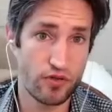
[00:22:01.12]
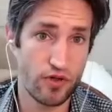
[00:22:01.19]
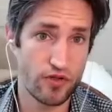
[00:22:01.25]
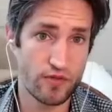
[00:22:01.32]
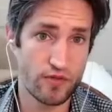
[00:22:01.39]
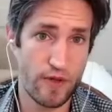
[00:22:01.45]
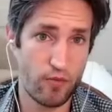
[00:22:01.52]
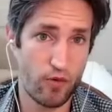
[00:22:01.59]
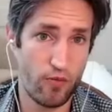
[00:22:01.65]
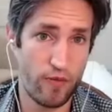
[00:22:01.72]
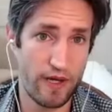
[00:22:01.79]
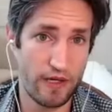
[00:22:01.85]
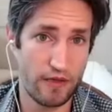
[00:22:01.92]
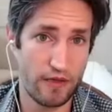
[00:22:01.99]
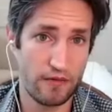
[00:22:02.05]
those people
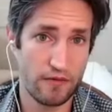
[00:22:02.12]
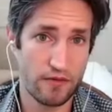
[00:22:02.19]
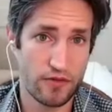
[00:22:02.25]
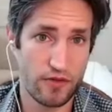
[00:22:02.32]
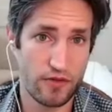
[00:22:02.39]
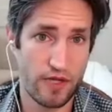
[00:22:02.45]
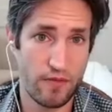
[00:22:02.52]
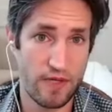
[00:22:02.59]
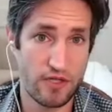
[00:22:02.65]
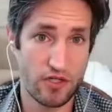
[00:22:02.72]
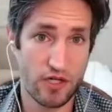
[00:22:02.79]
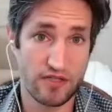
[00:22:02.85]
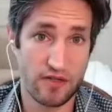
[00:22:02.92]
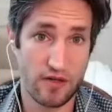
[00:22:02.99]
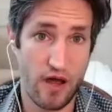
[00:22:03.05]
be? Should they be
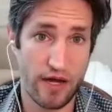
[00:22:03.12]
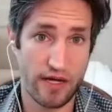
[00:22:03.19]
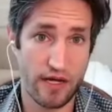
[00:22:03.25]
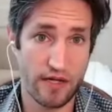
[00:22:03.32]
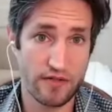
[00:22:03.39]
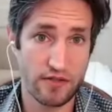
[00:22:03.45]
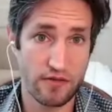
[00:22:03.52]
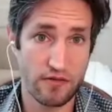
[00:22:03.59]
just like us?